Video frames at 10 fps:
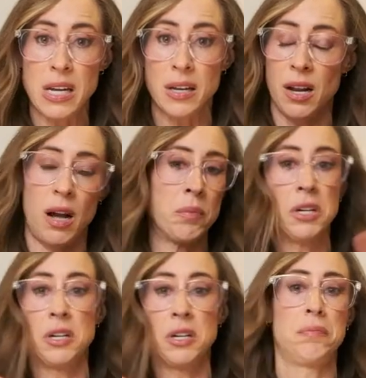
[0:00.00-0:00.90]
mean I'm
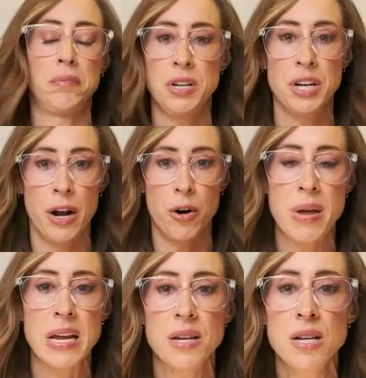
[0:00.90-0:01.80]
going to, you know,
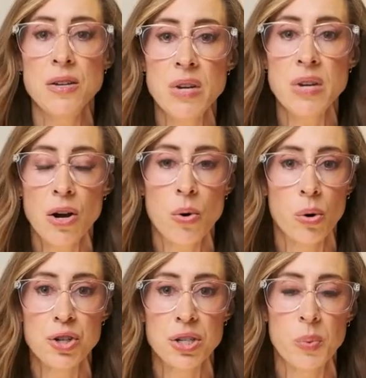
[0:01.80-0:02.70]
make a unique,
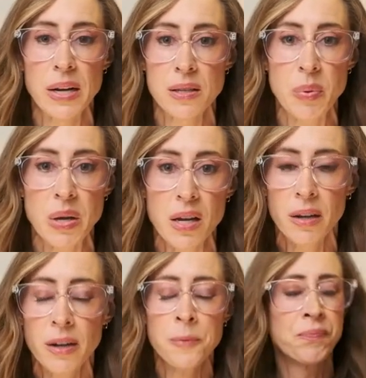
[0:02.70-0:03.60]
gorgeous
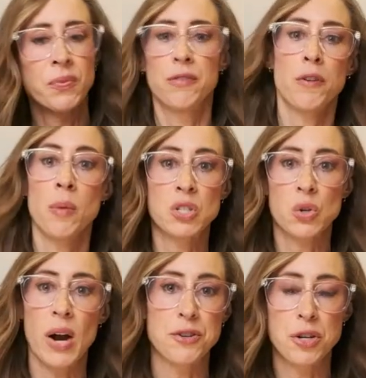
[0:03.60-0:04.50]
recipe from
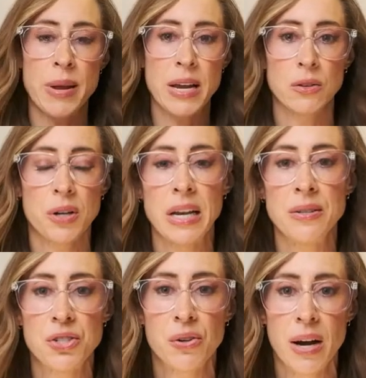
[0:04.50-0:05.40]
scratch and make it look
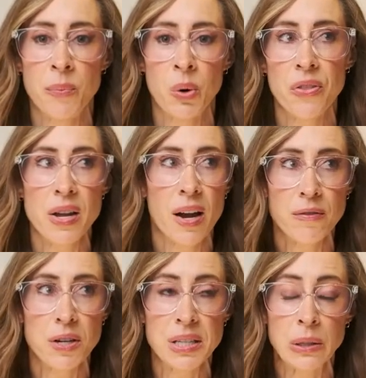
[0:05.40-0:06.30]
Instagram worthy
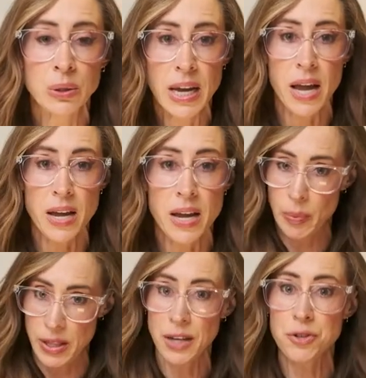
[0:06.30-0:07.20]
every single day.
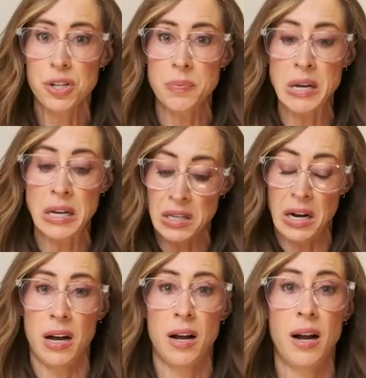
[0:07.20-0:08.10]
A plan just means
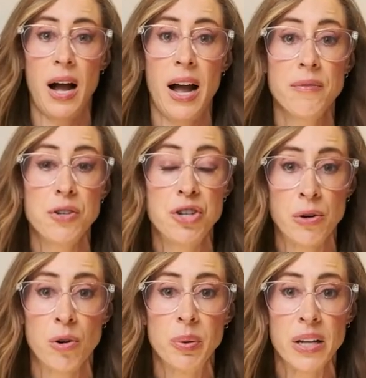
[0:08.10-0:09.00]
I have a
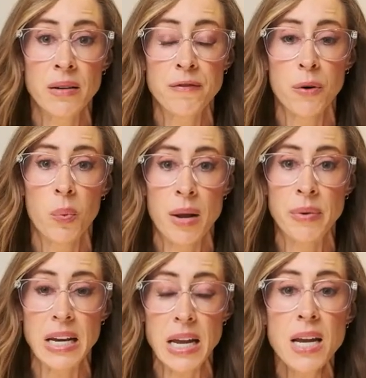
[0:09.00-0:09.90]
general plan for what
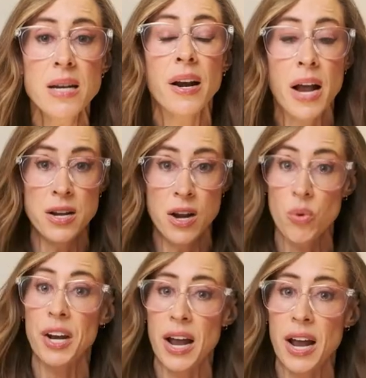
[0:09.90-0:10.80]
I'm going to eat, and I
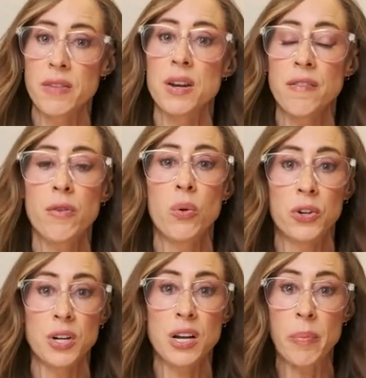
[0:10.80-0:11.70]
know that I have enough Whole
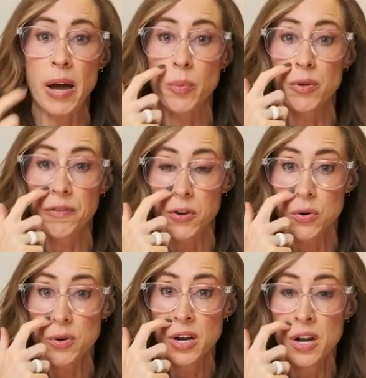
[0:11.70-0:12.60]
30 compatible
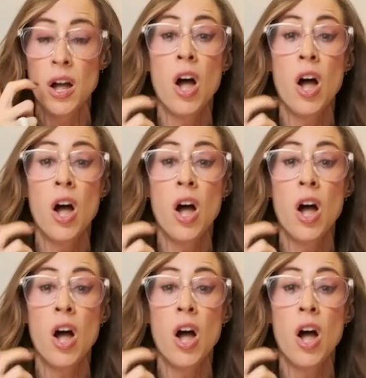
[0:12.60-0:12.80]
food